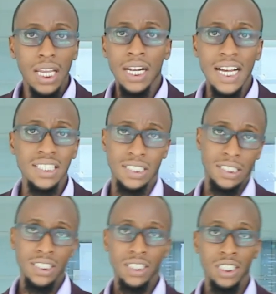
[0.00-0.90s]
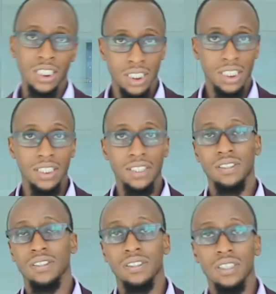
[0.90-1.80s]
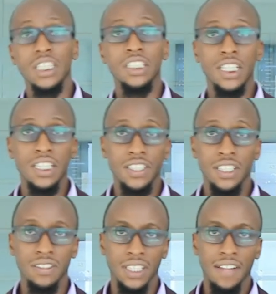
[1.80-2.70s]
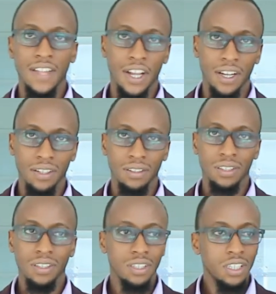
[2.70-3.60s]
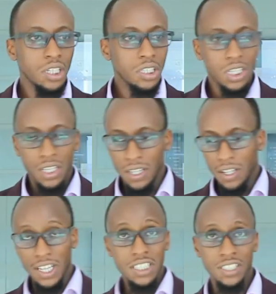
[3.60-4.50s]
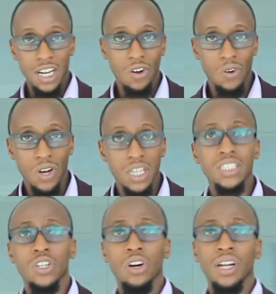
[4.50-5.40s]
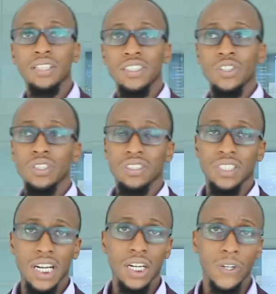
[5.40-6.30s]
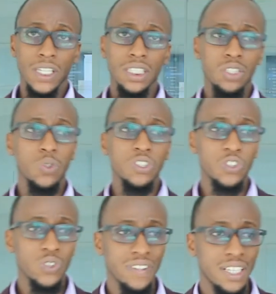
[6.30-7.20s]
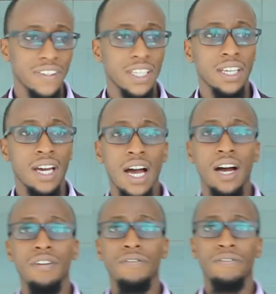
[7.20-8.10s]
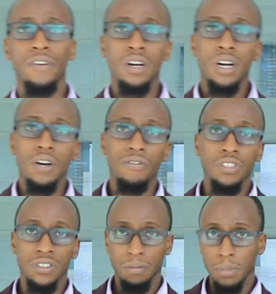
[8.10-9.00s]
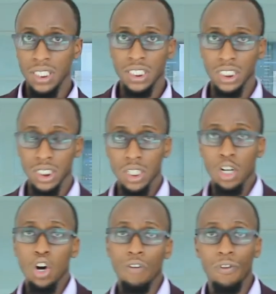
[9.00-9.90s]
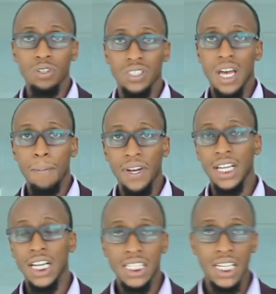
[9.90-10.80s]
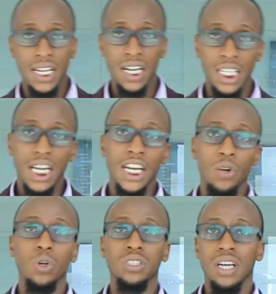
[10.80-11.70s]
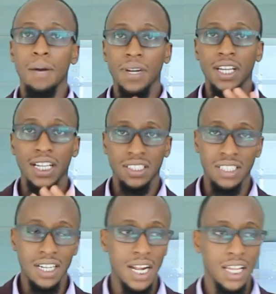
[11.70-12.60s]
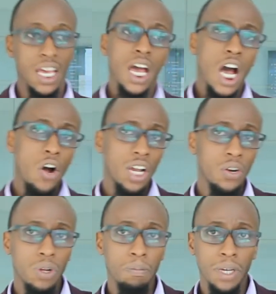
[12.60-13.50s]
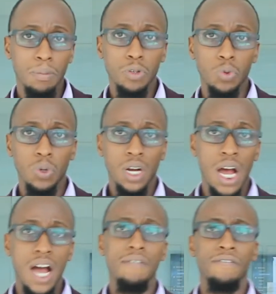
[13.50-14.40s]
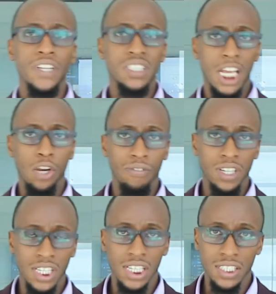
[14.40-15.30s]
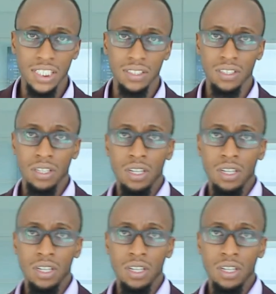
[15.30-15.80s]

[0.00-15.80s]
Lastly, it's intelligence gathering. Right now, each organization is struggling to ensure that they have visibility of what's happening internally and what's happening externally. How can we be able to have this kind of intelligence?